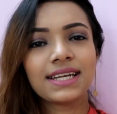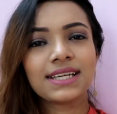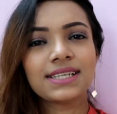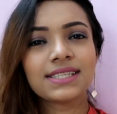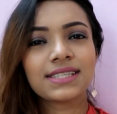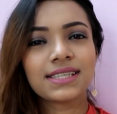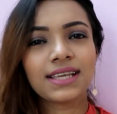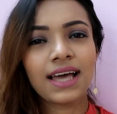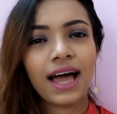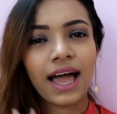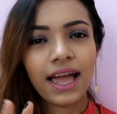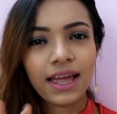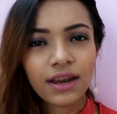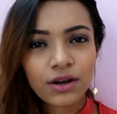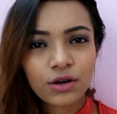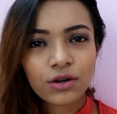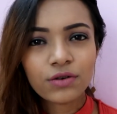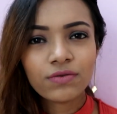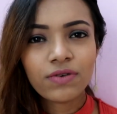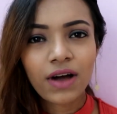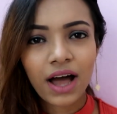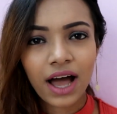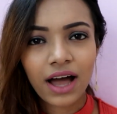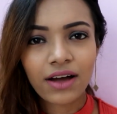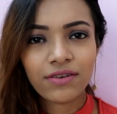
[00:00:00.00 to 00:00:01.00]
is kind
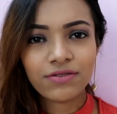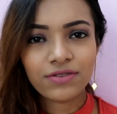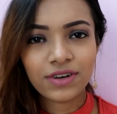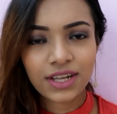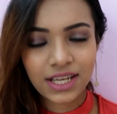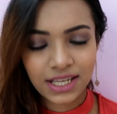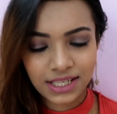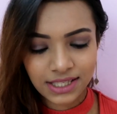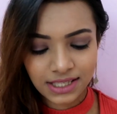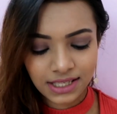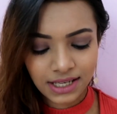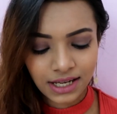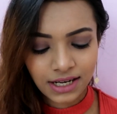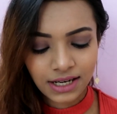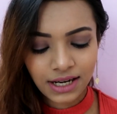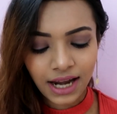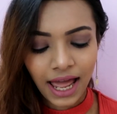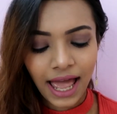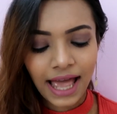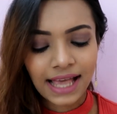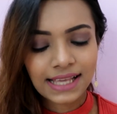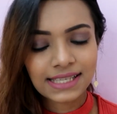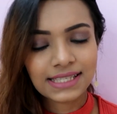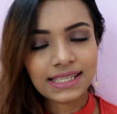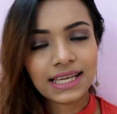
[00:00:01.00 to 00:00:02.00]
of half decent,
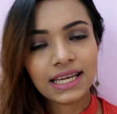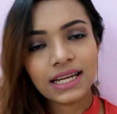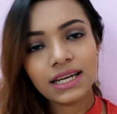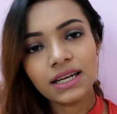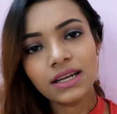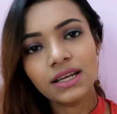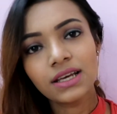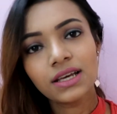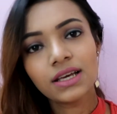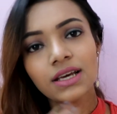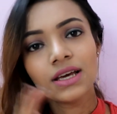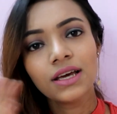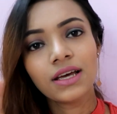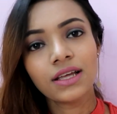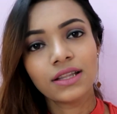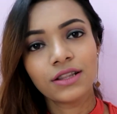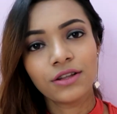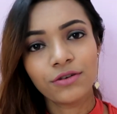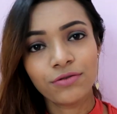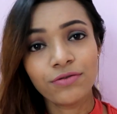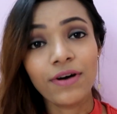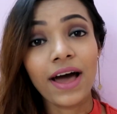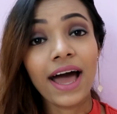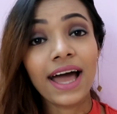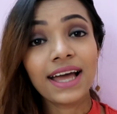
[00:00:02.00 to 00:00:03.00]
as in
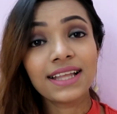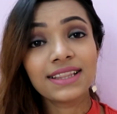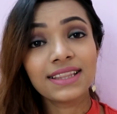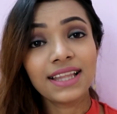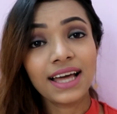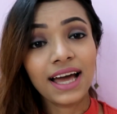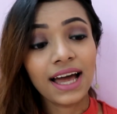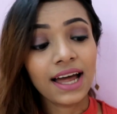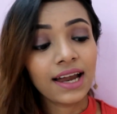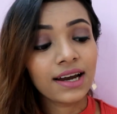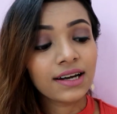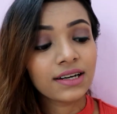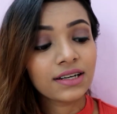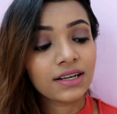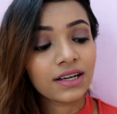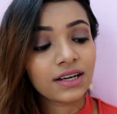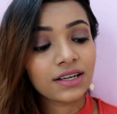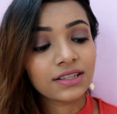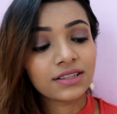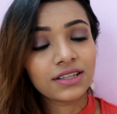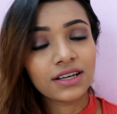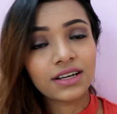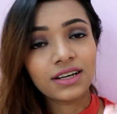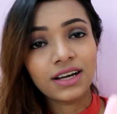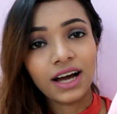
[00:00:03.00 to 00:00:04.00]
the fact that
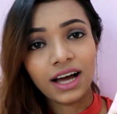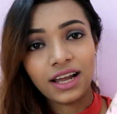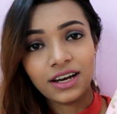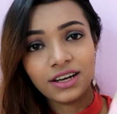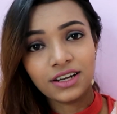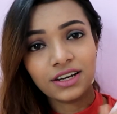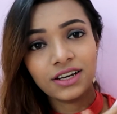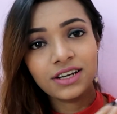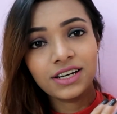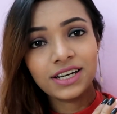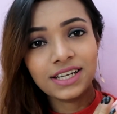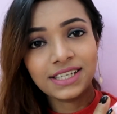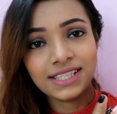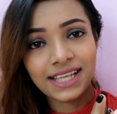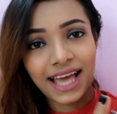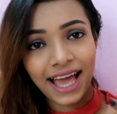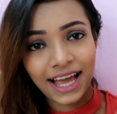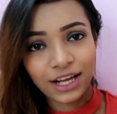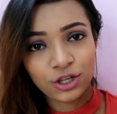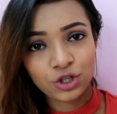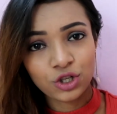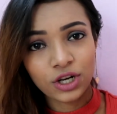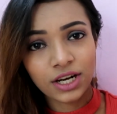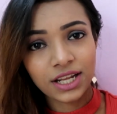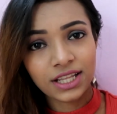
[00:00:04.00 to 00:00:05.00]
the color is
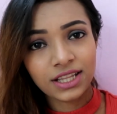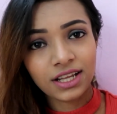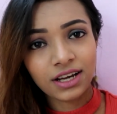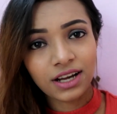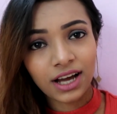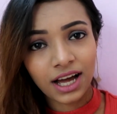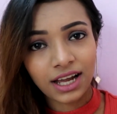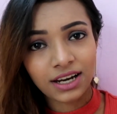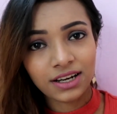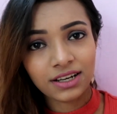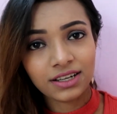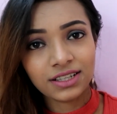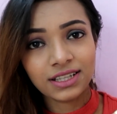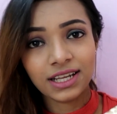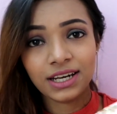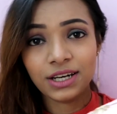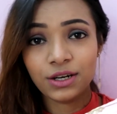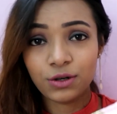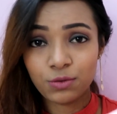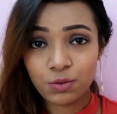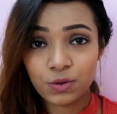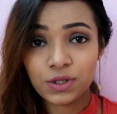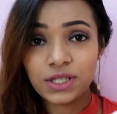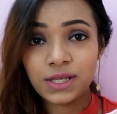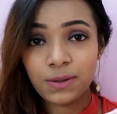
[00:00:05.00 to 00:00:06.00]
actually the color that
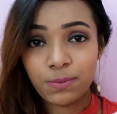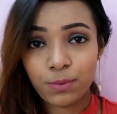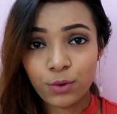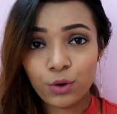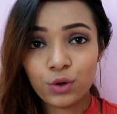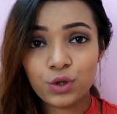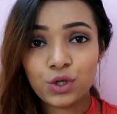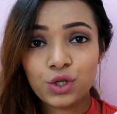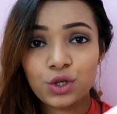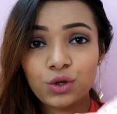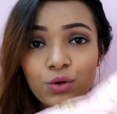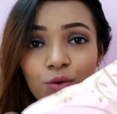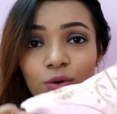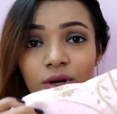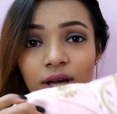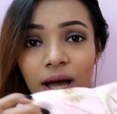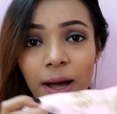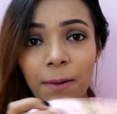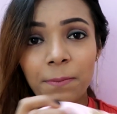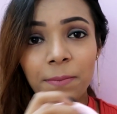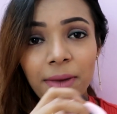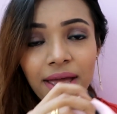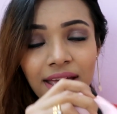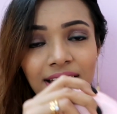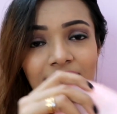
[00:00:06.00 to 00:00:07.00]
it was supposed to
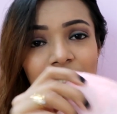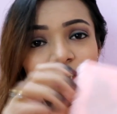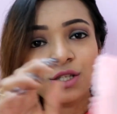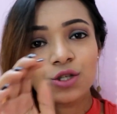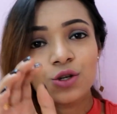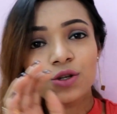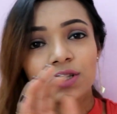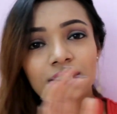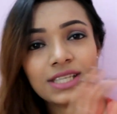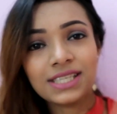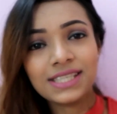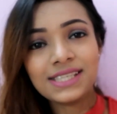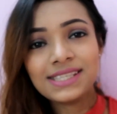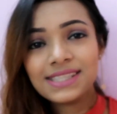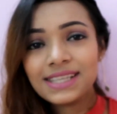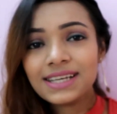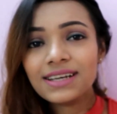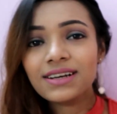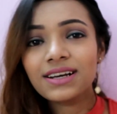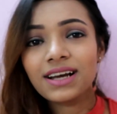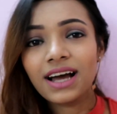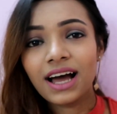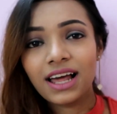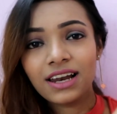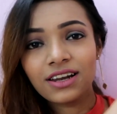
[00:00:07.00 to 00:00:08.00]
come in. So this is
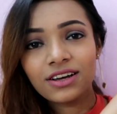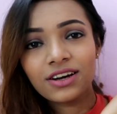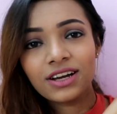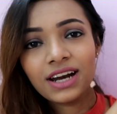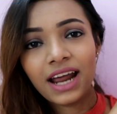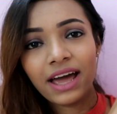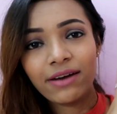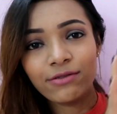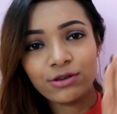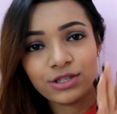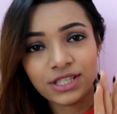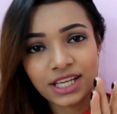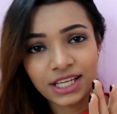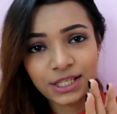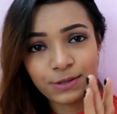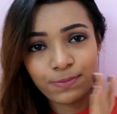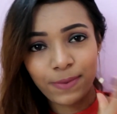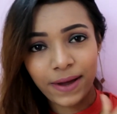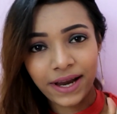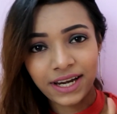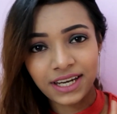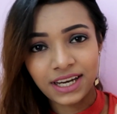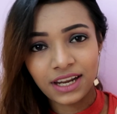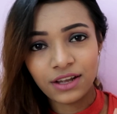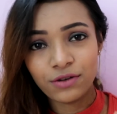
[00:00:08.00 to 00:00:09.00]
the color I was
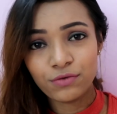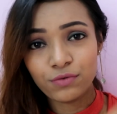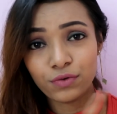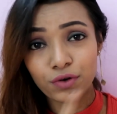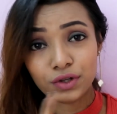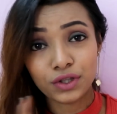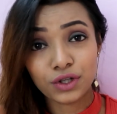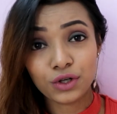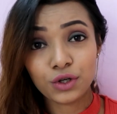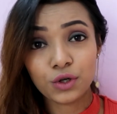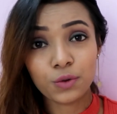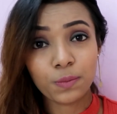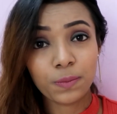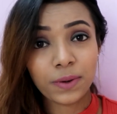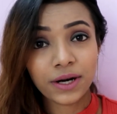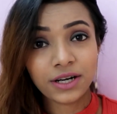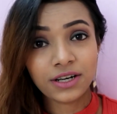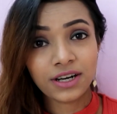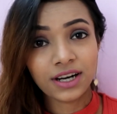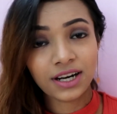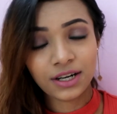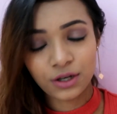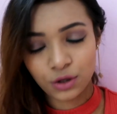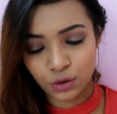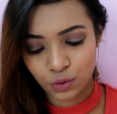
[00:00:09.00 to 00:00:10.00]
expecting for the
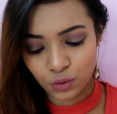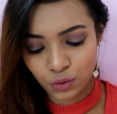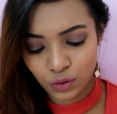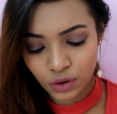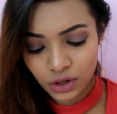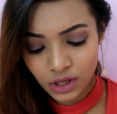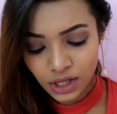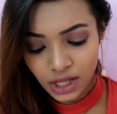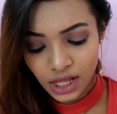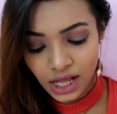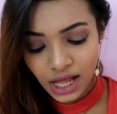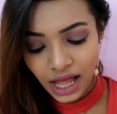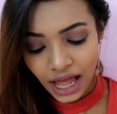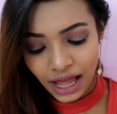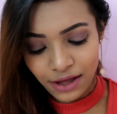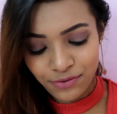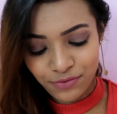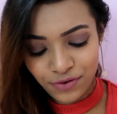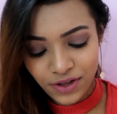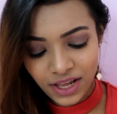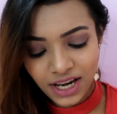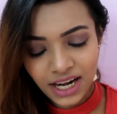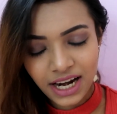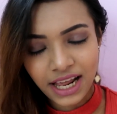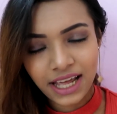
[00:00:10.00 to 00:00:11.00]
dupatta too. I
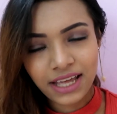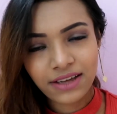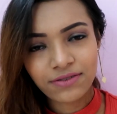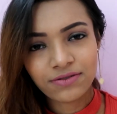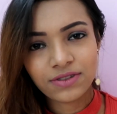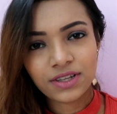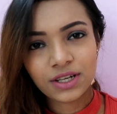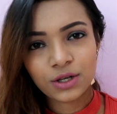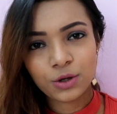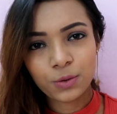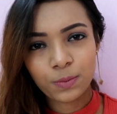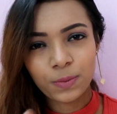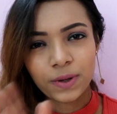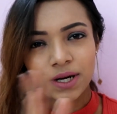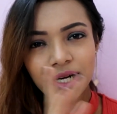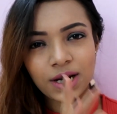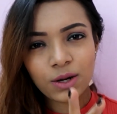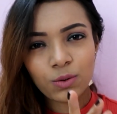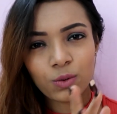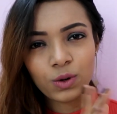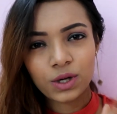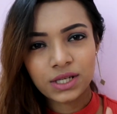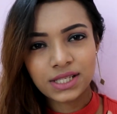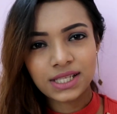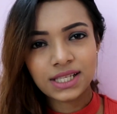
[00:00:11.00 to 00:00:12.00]
feel like if the
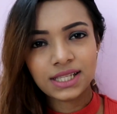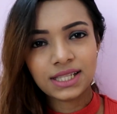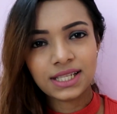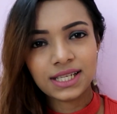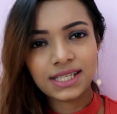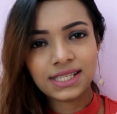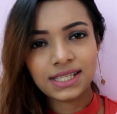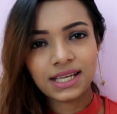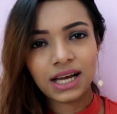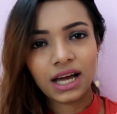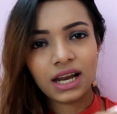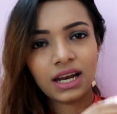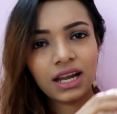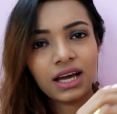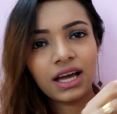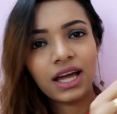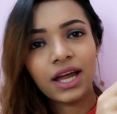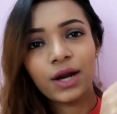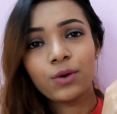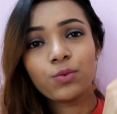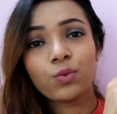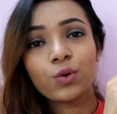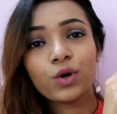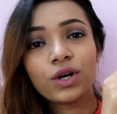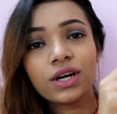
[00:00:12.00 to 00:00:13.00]
dupatta was in this color,
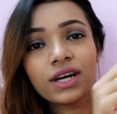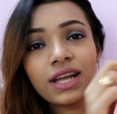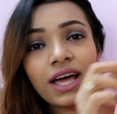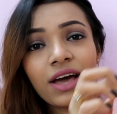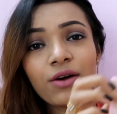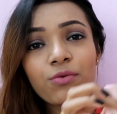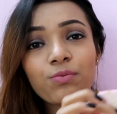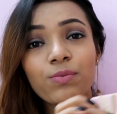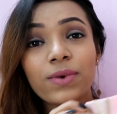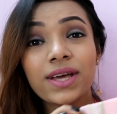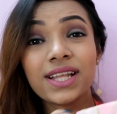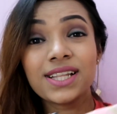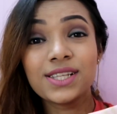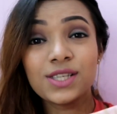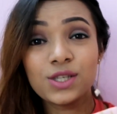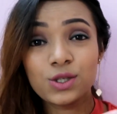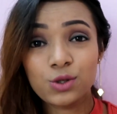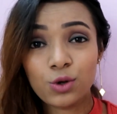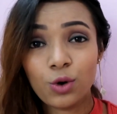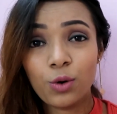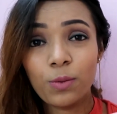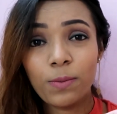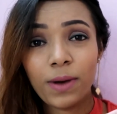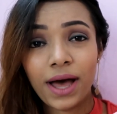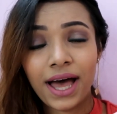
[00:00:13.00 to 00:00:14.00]
it wouldn't have been
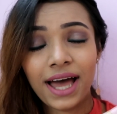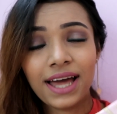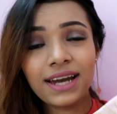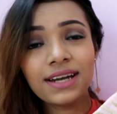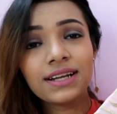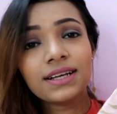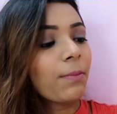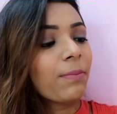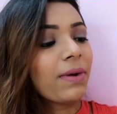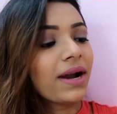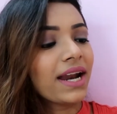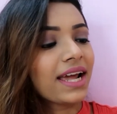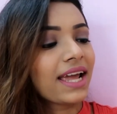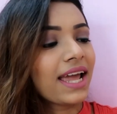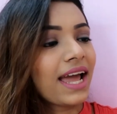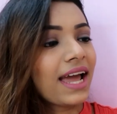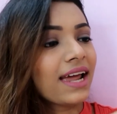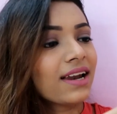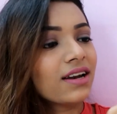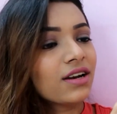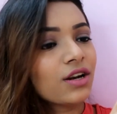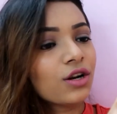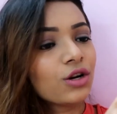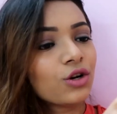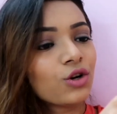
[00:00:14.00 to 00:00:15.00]
so bad. But
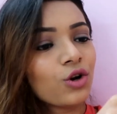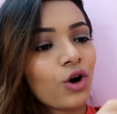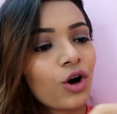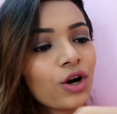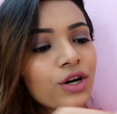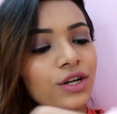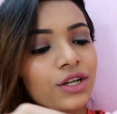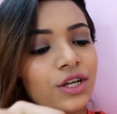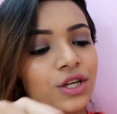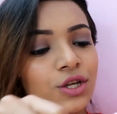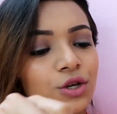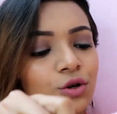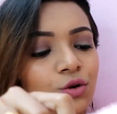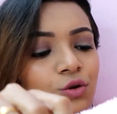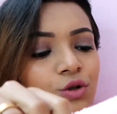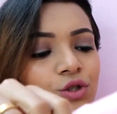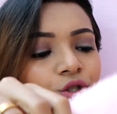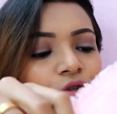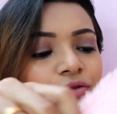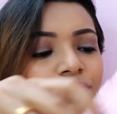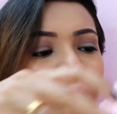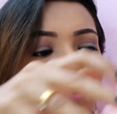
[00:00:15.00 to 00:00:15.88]
again, not a huge